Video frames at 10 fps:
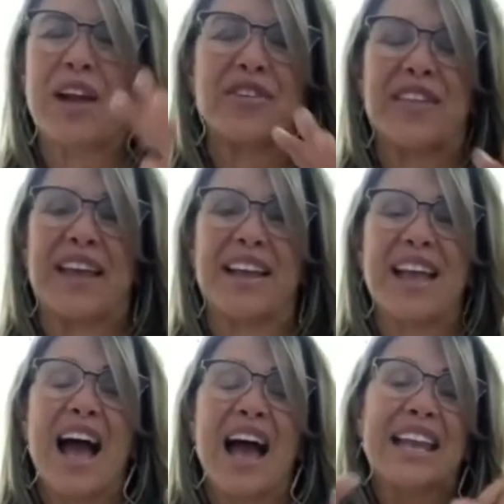everything.
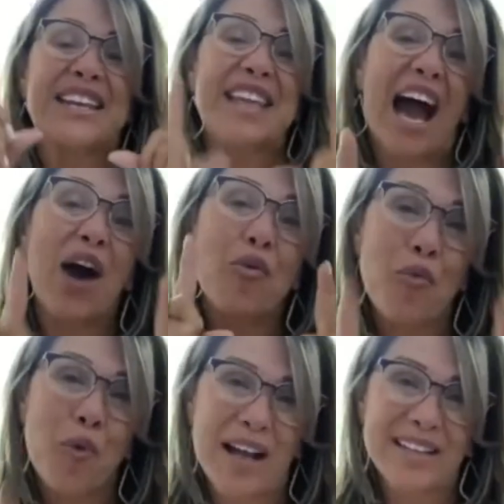Not
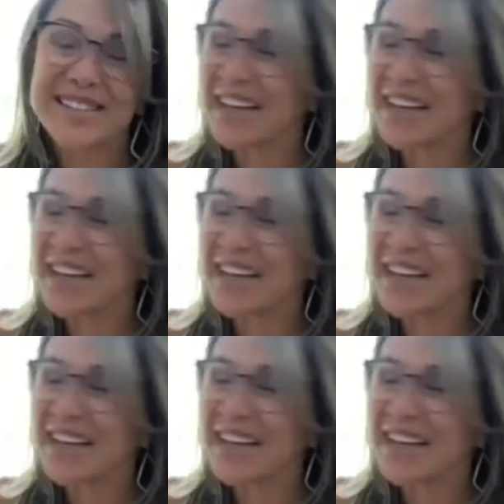once, I